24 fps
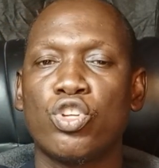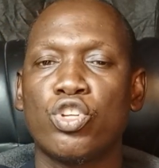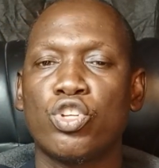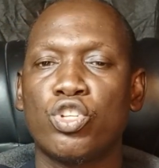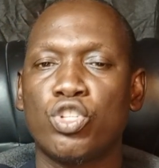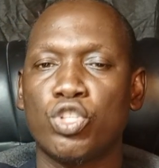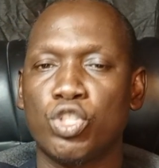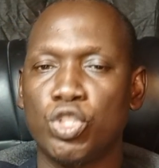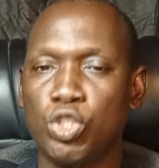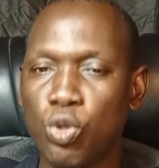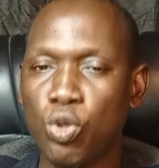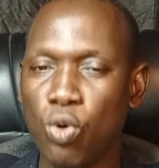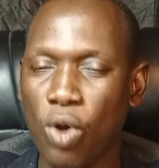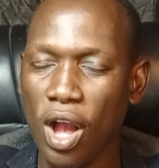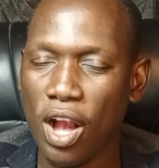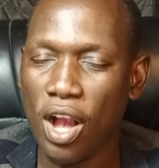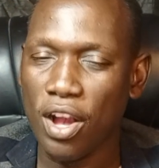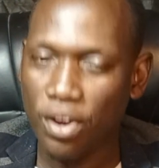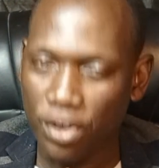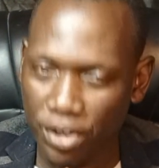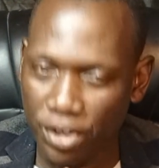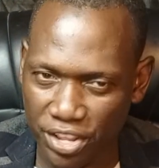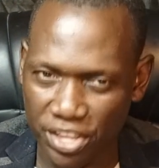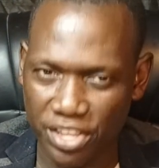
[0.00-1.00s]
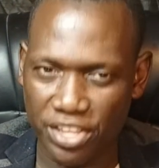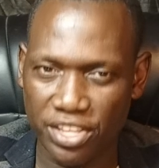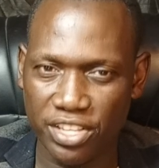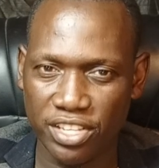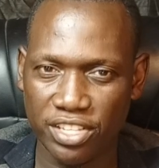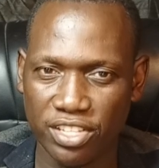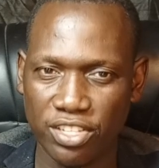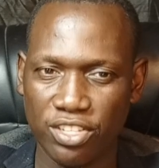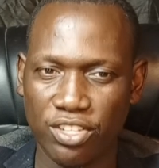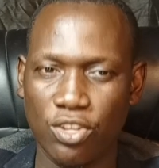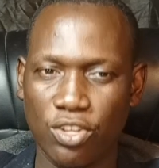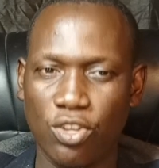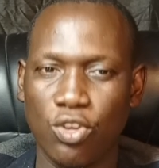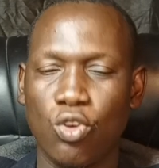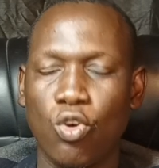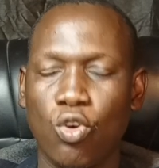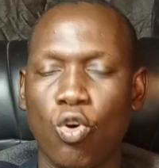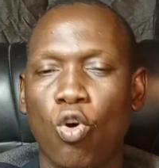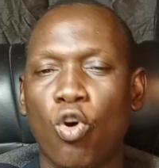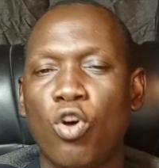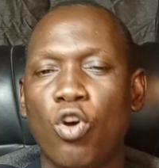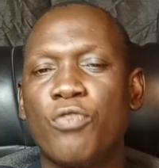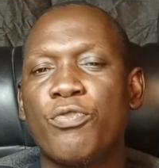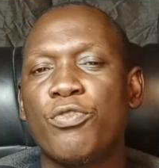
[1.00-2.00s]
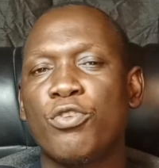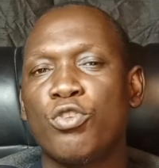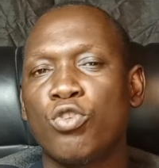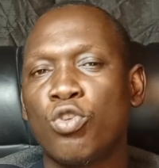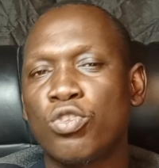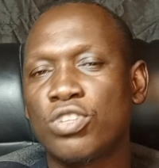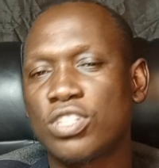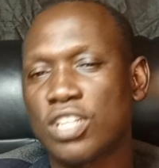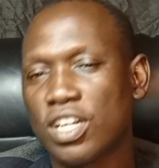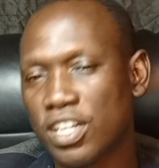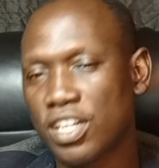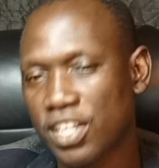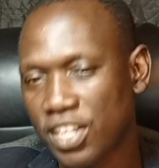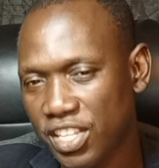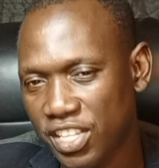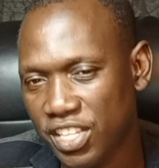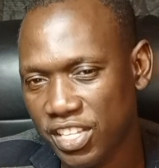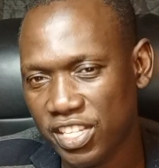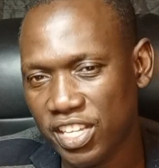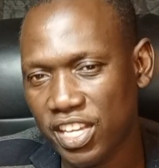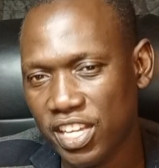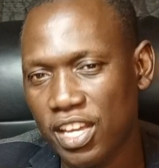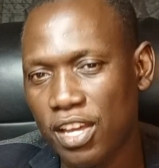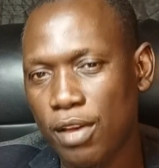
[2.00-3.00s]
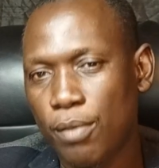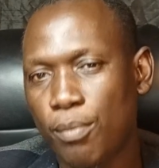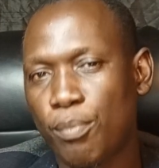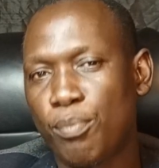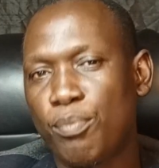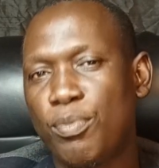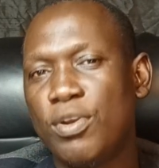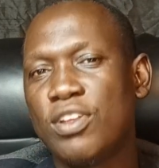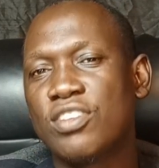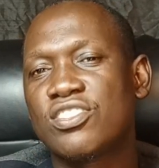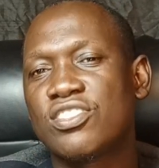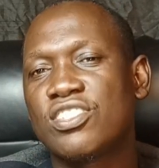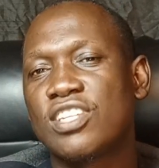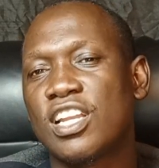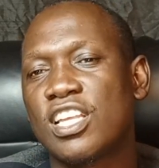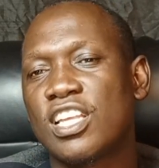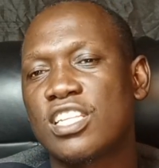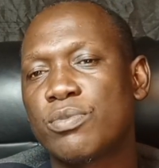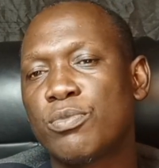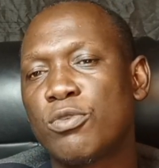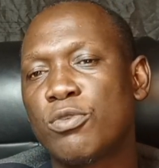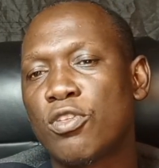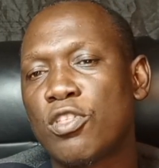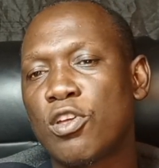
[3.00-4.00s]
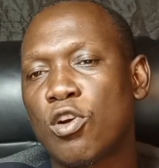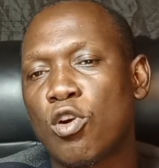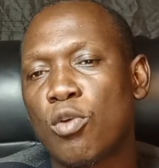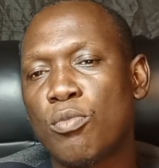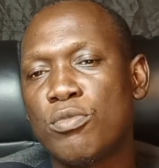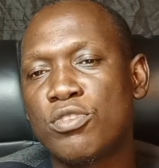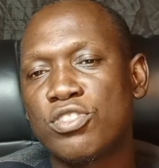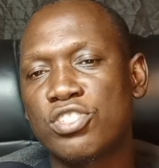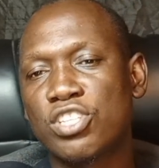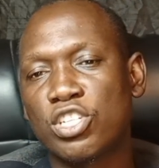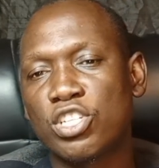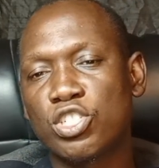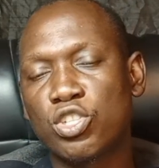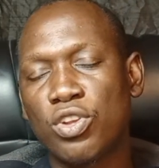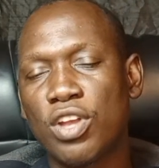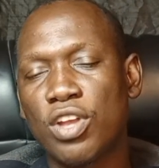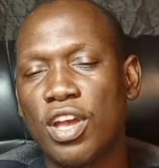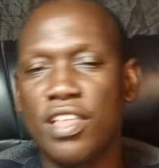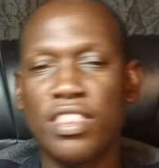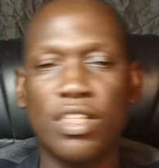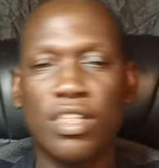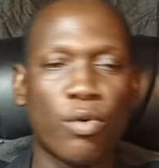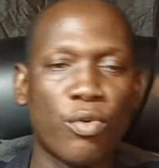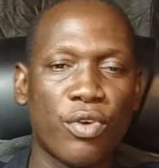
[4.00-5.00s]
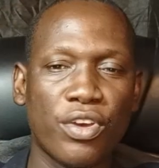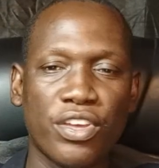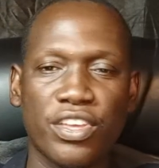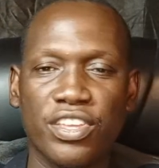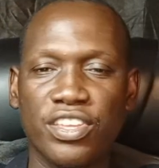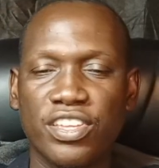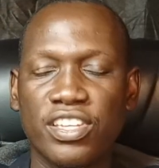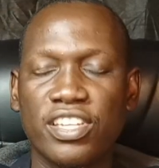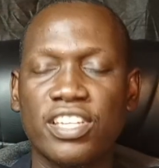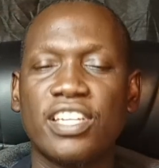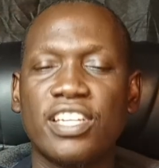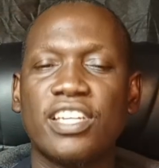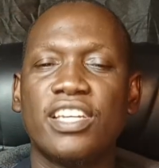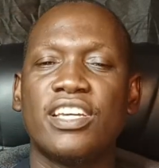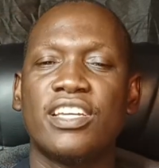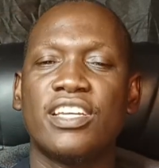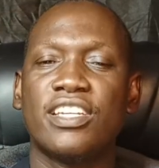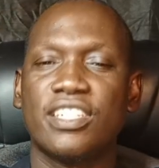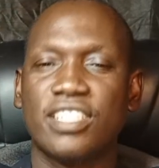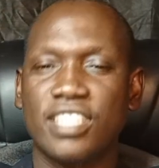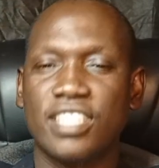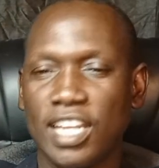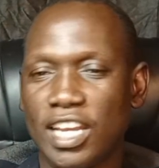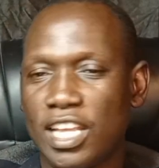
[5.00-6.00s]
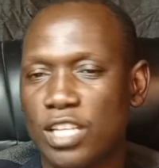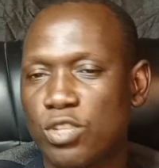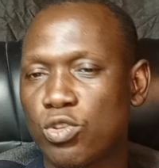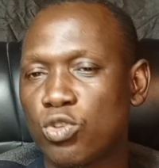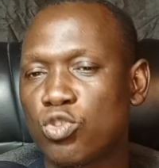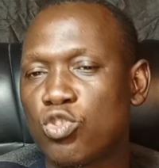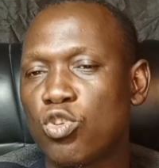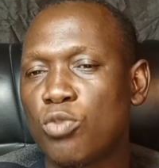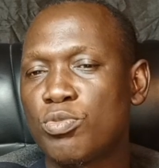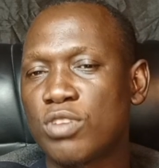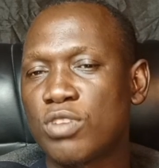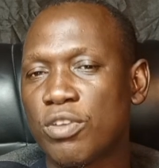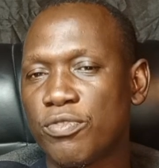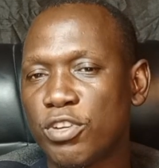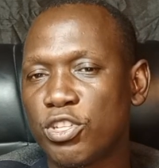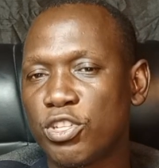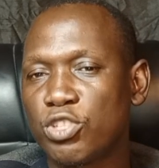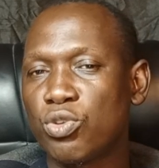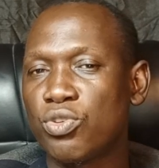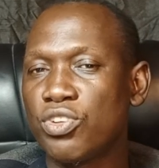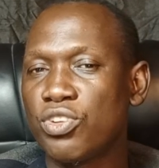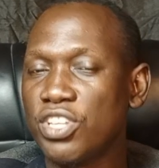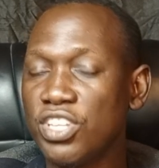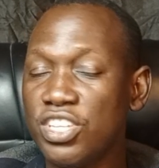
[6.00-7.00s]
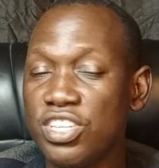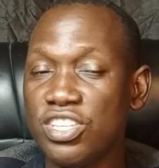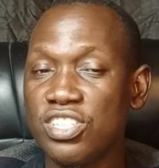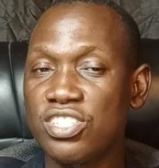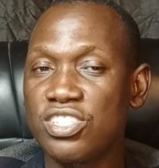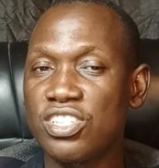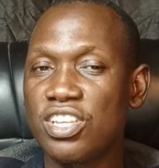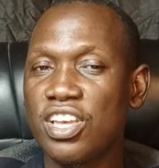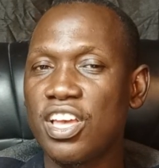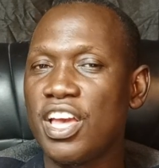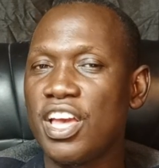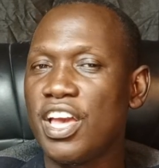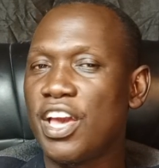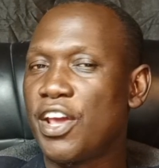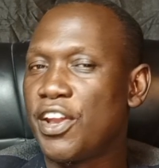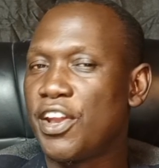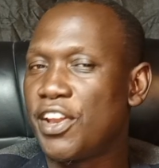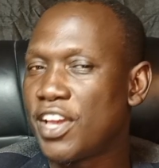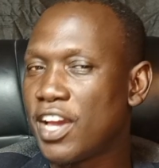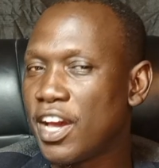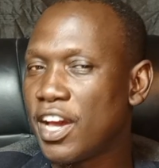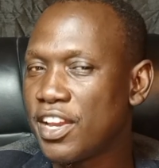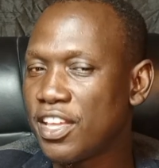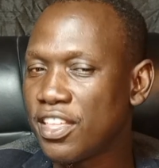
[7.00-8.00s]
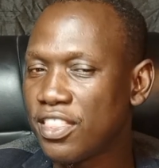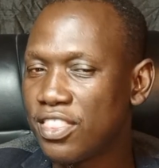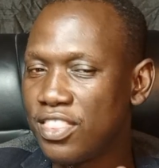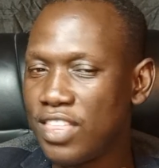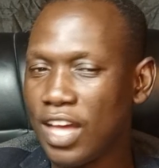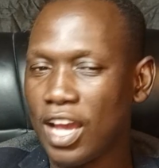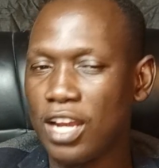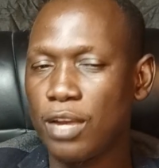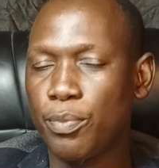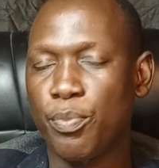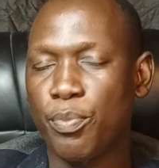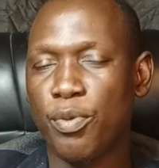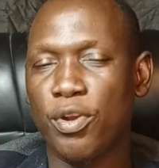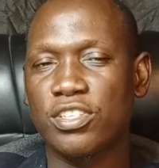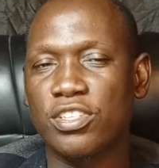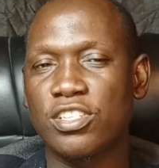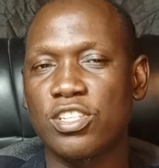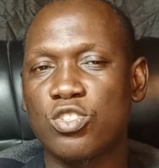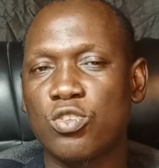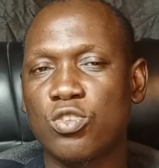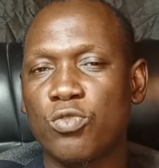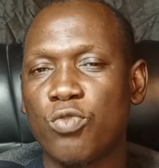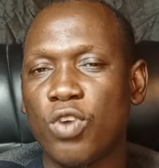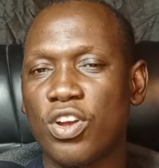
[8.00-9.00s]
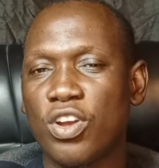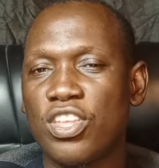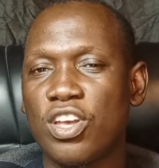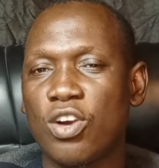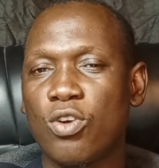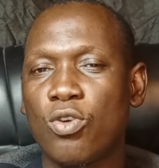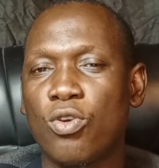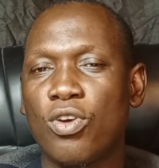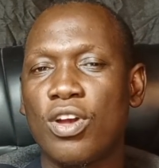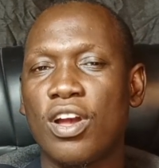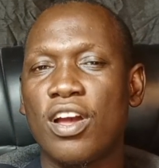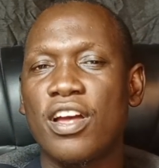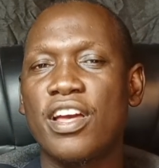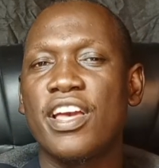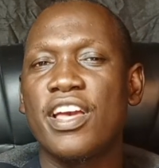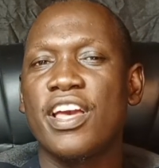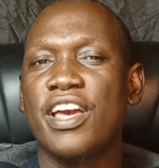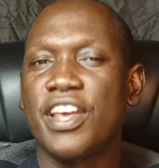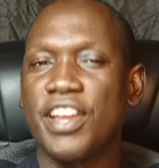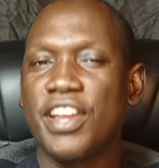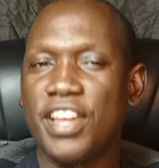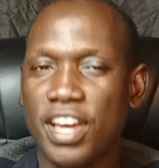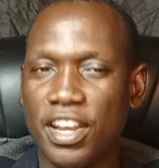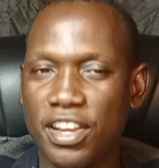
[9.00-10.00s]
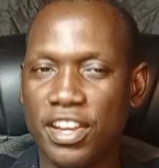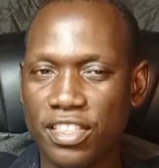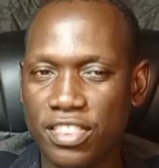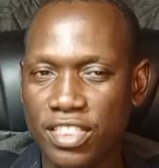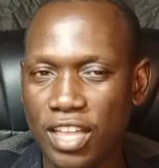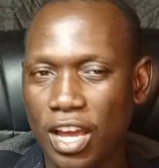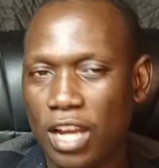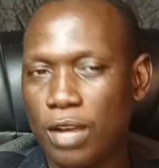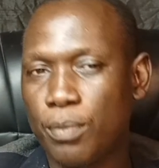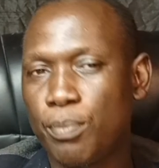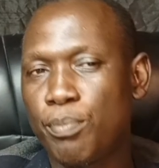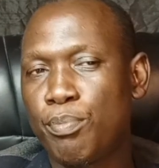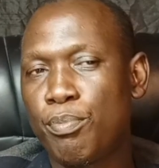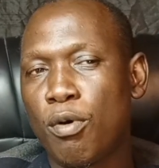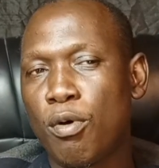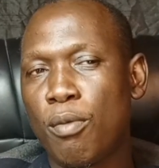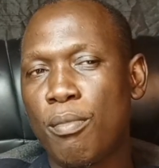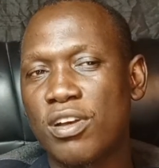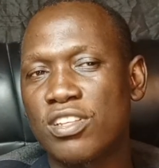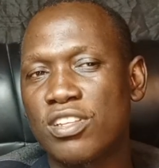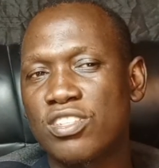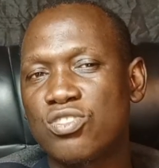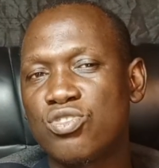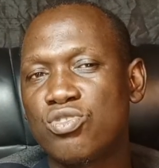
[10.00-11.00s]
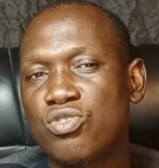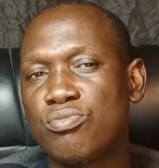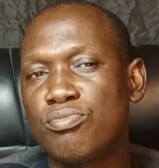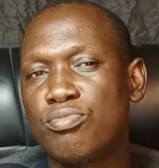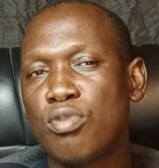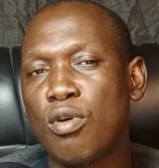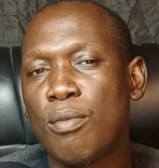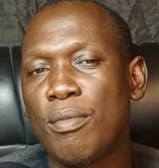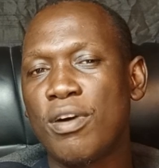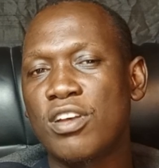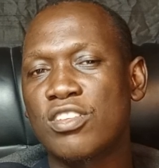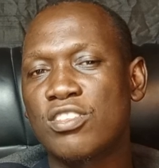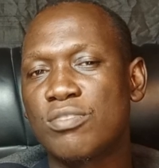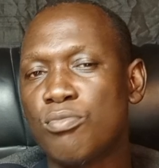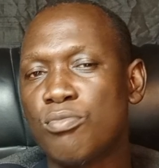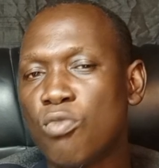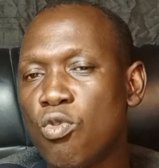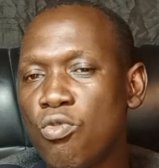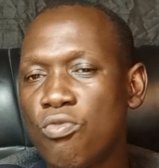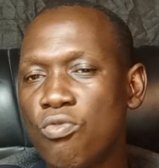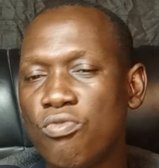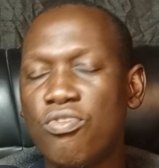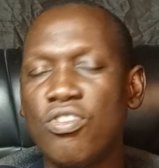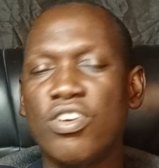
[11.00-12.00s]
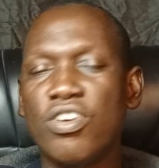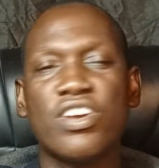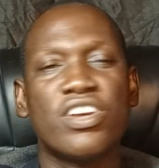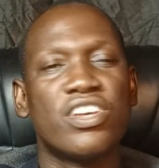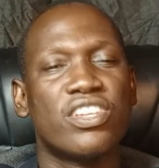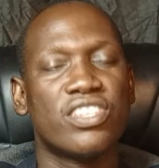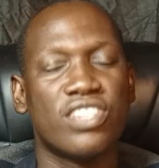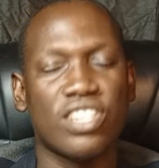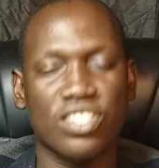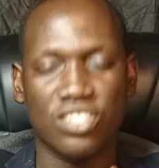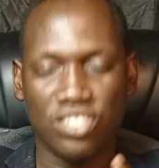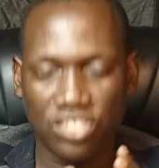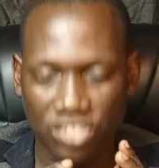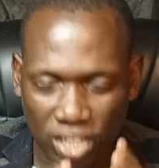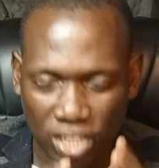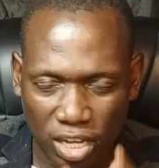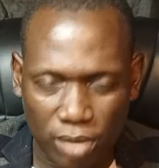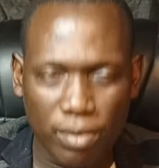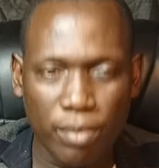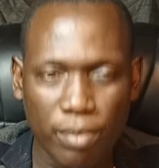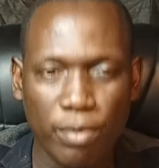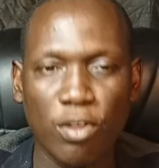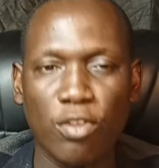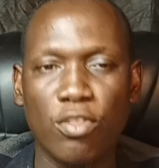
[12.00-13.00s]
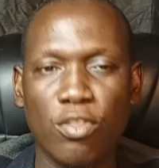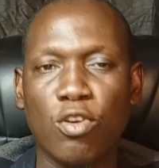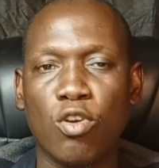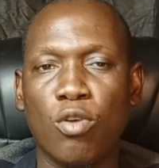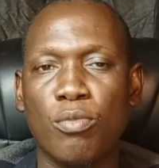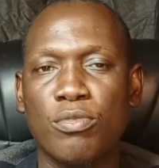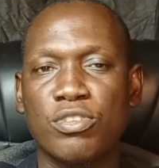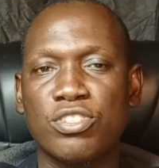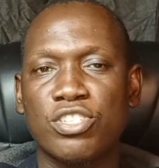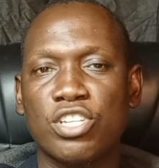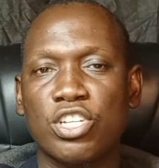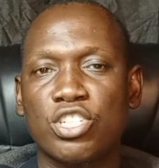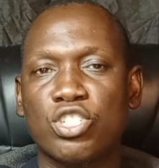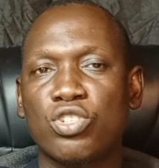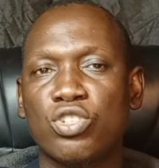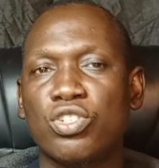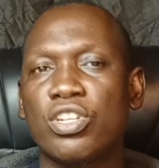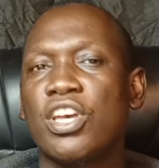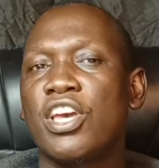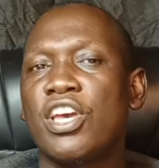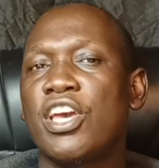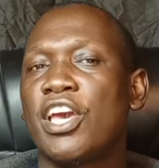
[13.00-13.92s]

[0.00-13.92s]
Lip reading: Did you agree? Or if you don't agree, please tell us below the comment section. Either way, tell us what your observation is regarding that process of Wajackoya, regarding that BOMAS move. Just tell me below the comment section.